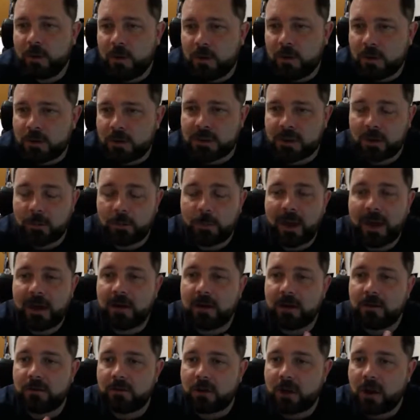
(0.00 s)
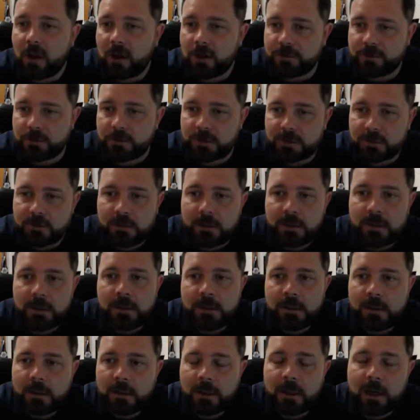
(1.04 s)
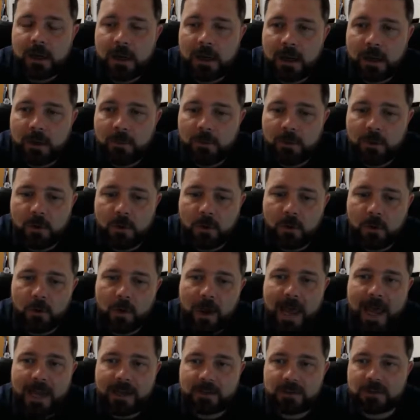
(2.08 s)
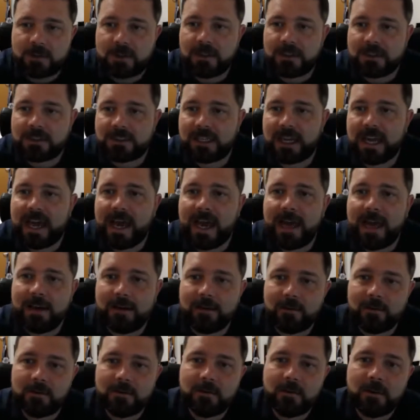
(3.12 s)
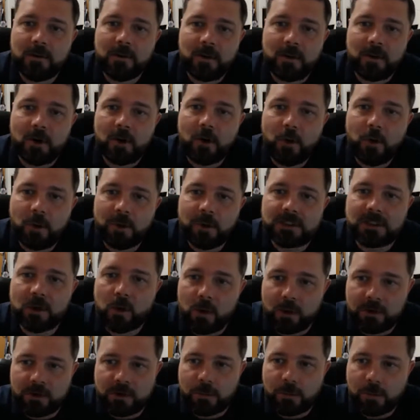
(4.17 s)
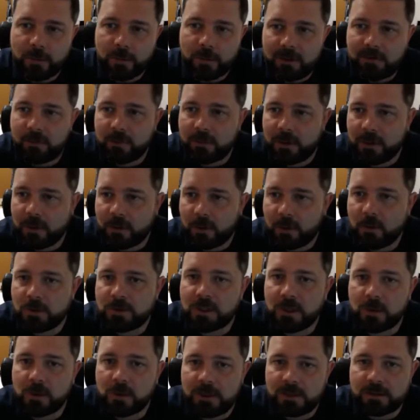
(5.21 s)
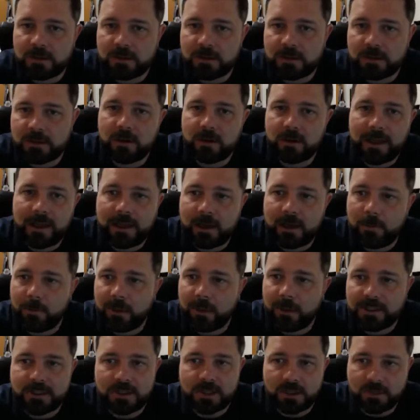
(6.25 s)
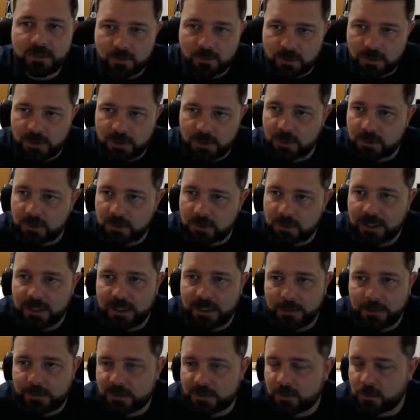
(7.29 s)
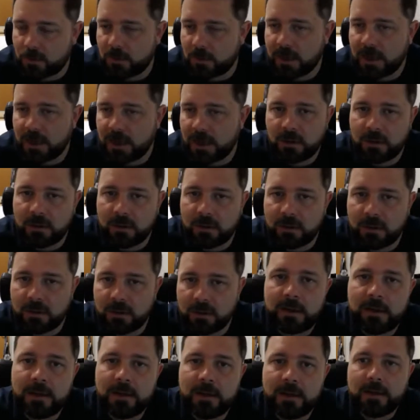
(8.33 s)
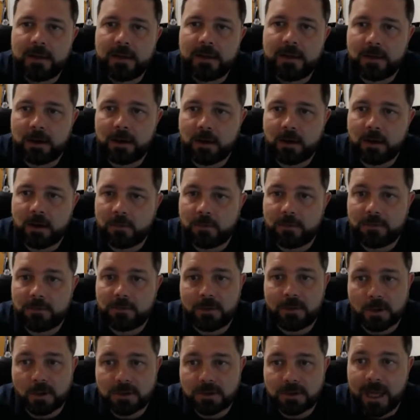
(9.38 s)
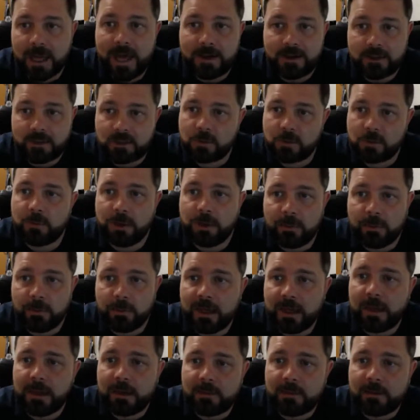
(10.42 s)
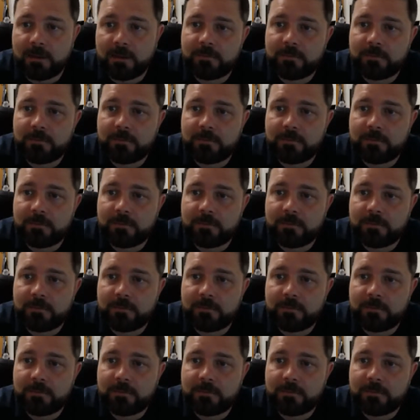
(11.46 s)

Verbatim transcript: who use a competitive cauldron, um, who actually decide who is going to play for them, who's going to be in the starting lineup based on drills. They keep scoring everything. You know, those ladders would be big.